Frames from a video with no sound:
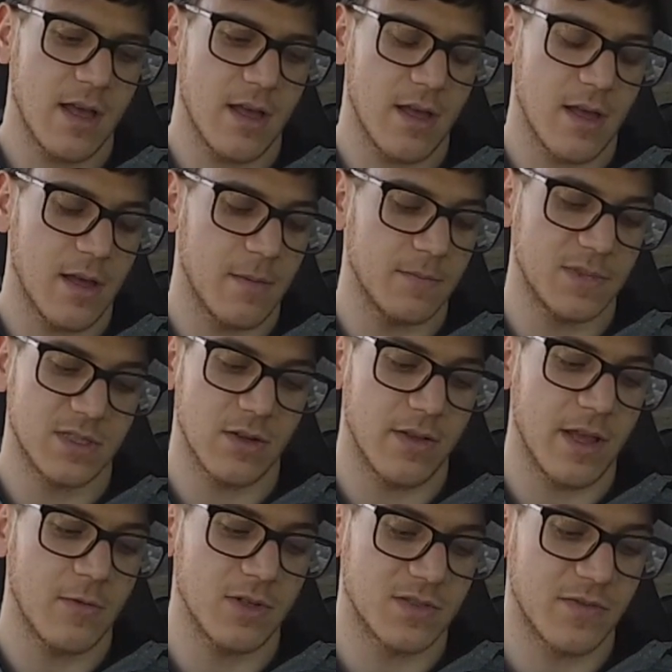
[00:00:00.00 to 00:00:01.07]
So
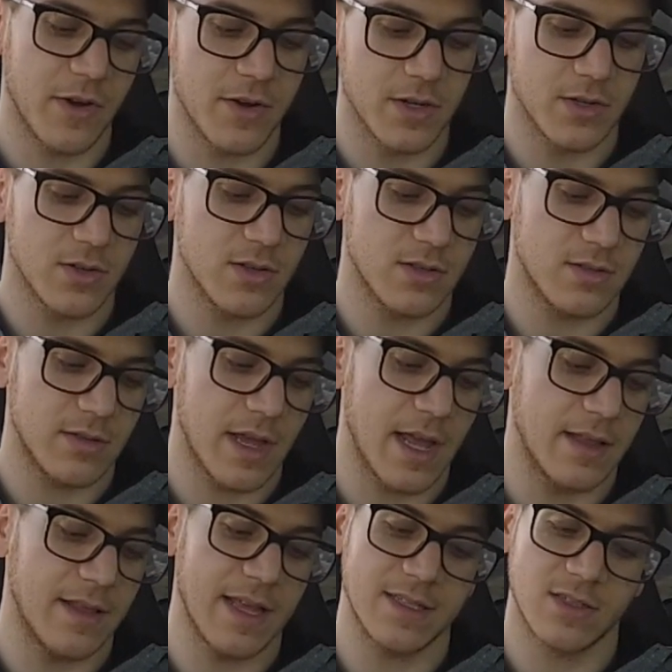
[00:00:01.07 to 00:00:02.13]
that was very good,
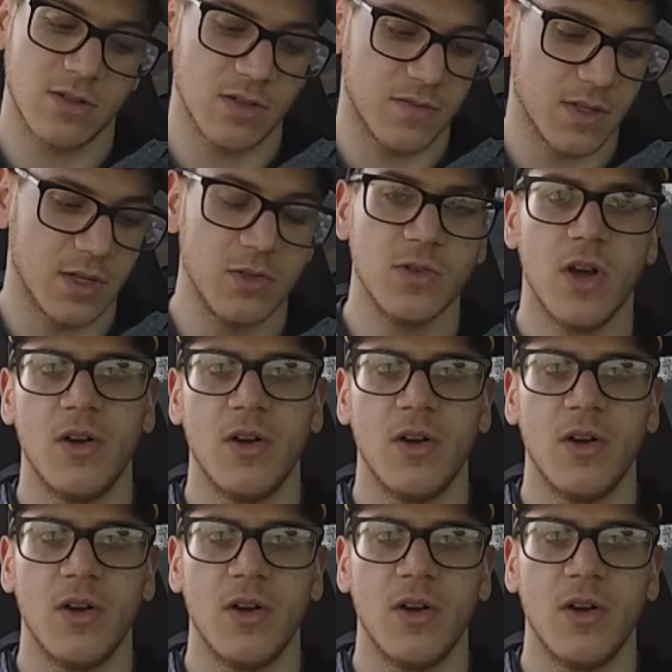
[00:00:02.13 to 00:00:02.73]
and that's good for the new